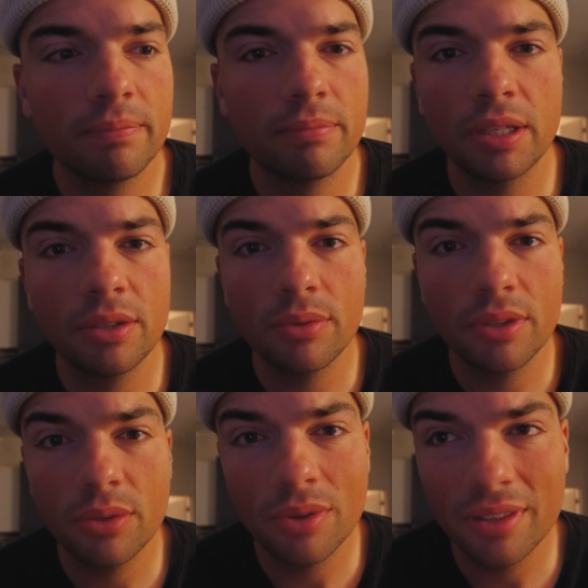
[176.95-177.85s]
that you,
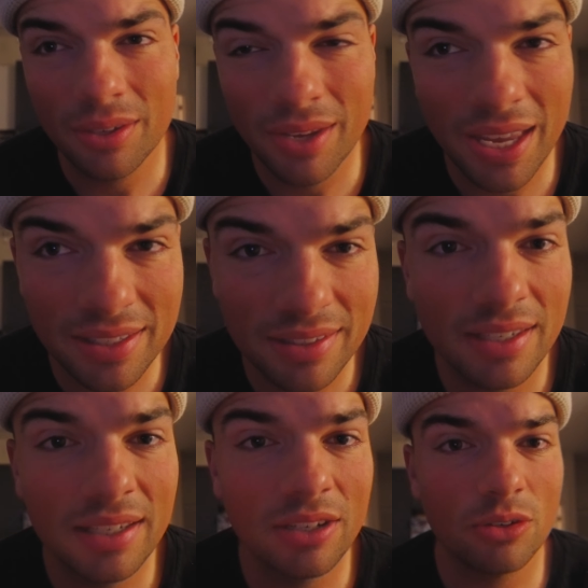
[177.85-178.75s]
you, they can't
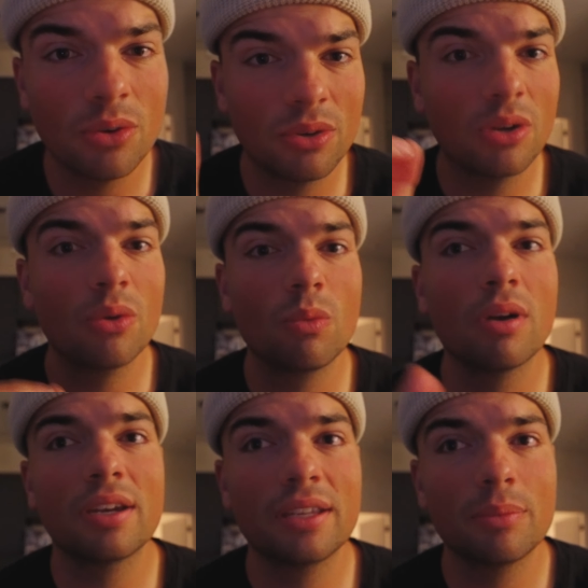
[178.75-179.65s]
see and you don't know
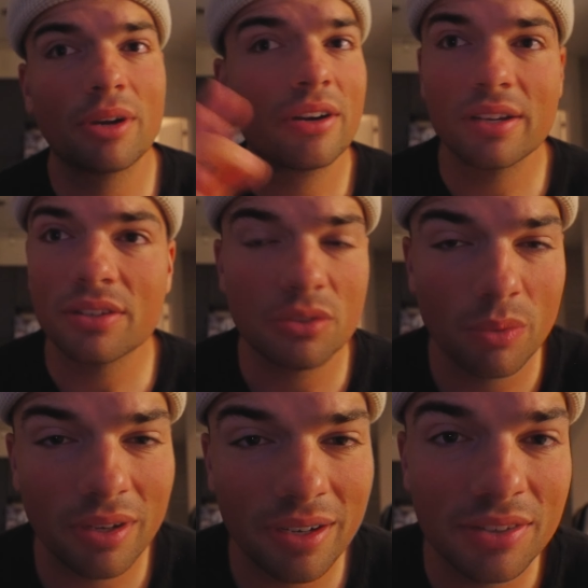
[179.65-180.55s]
what where it is or
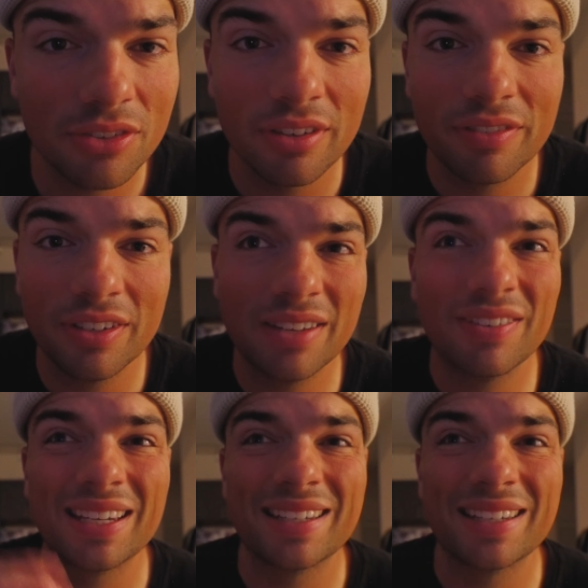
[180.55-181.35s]
what it is or if it even